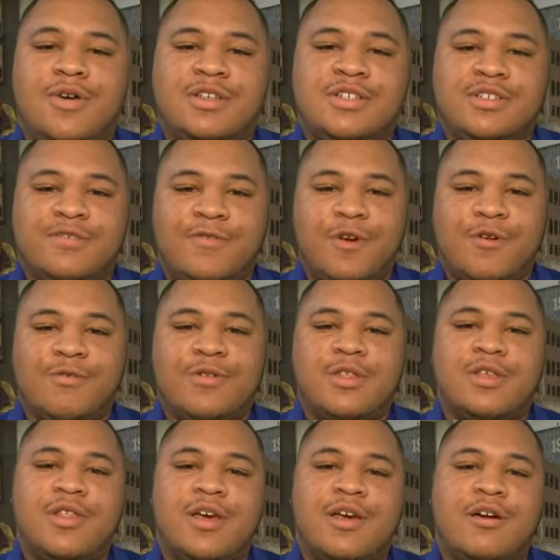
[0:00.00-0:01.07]
I just felt
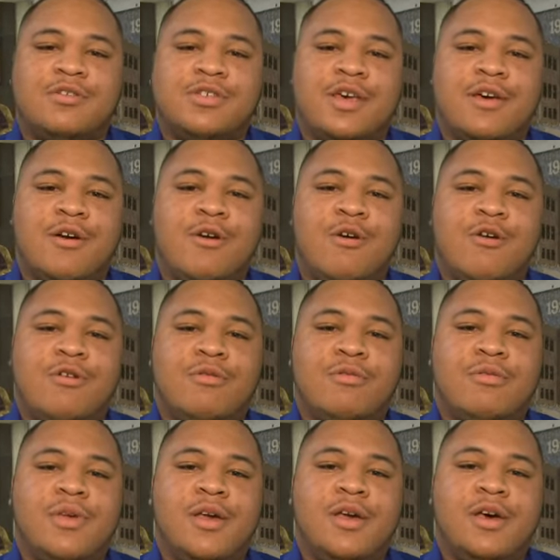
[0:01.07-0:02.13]
really like I was at home.
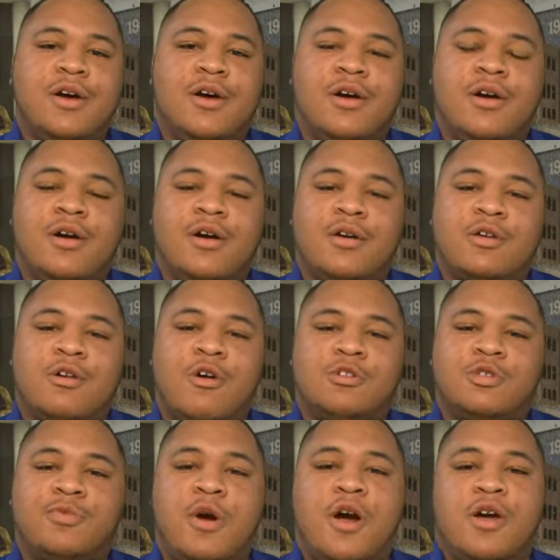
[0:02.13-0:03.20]

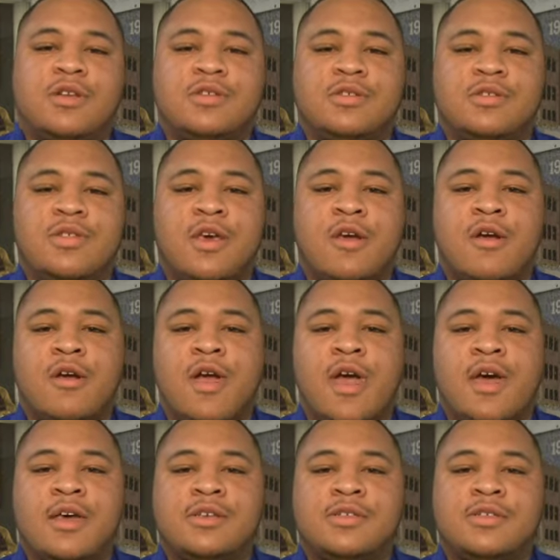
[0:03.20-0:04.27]
Coach Punk's there
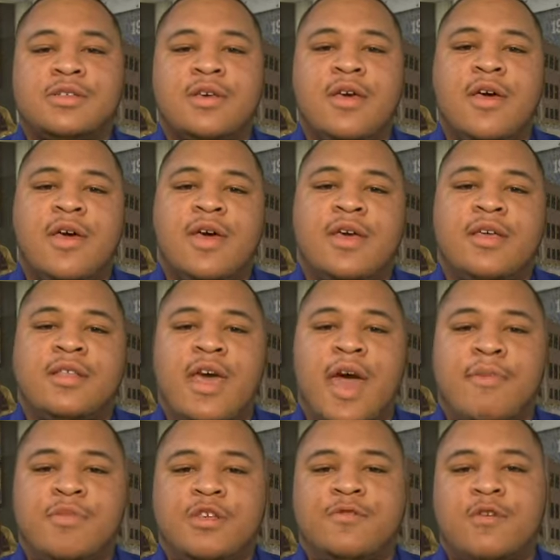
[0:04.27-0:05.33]
has, the
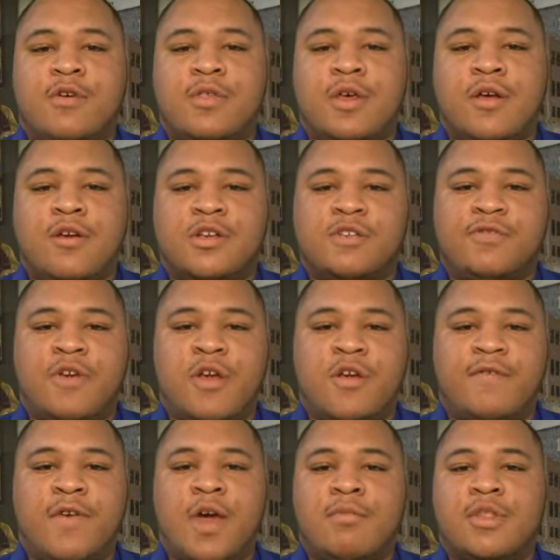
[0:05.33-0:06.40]
atmosphere there is very
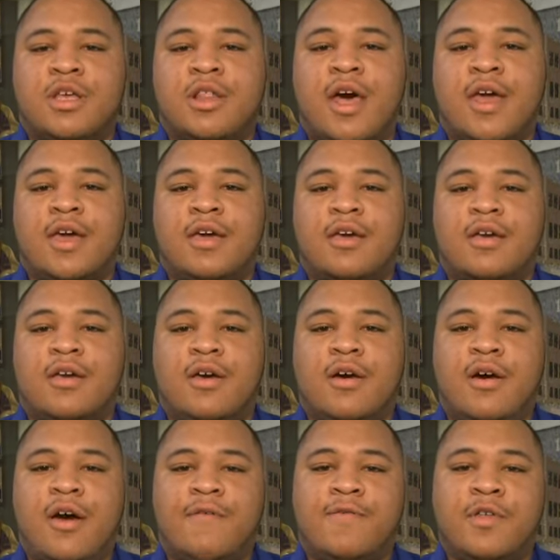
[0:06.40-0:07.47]
family-like.
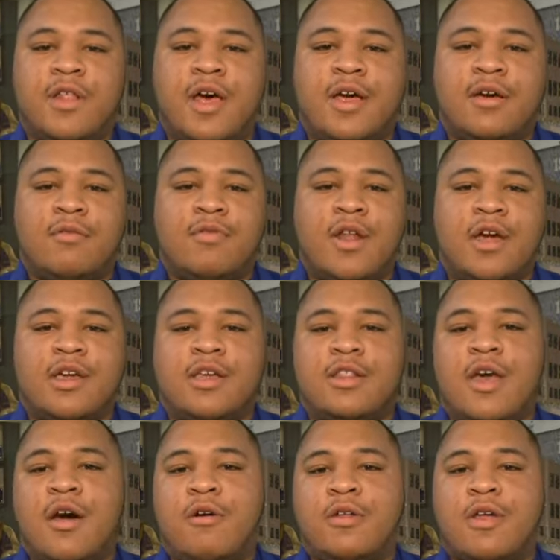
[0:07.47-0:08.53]
I feel like when I get
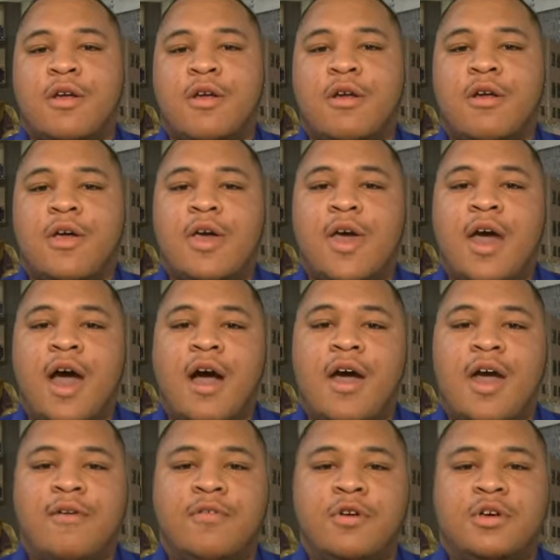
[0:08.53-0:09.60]
down there, I'll
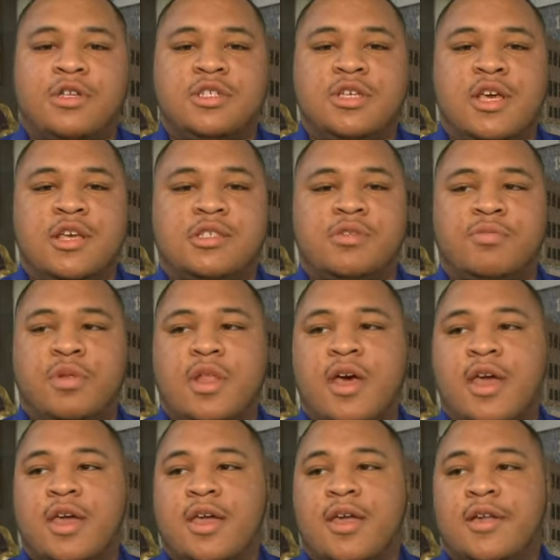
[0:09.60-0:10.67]
have a good chance to
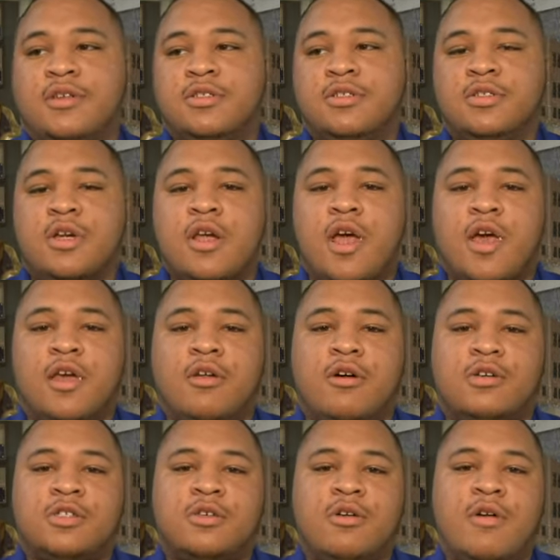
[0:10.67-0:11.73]
play. And
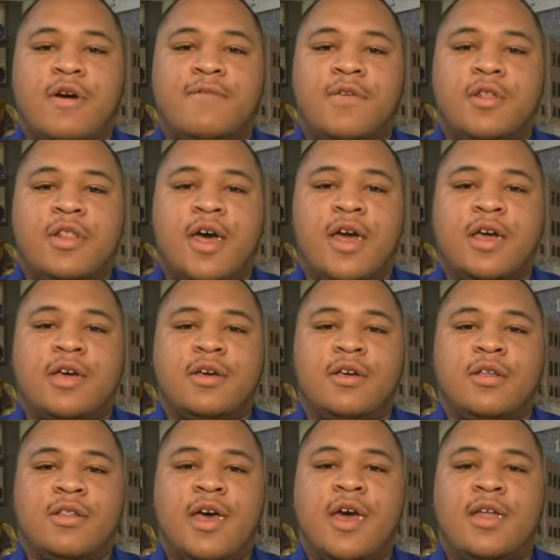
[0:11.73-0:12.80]
also, I feel like
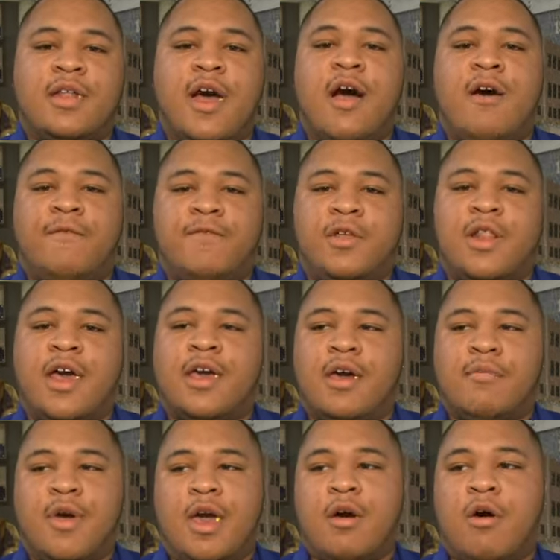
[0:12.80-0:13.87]
that I'll feel like
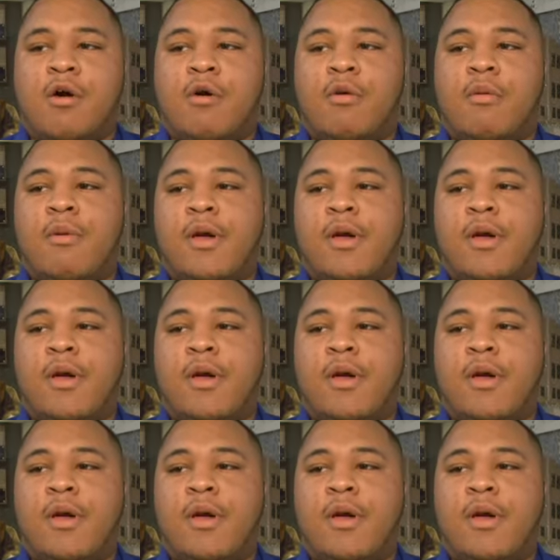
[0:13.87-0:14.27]
I'm at home.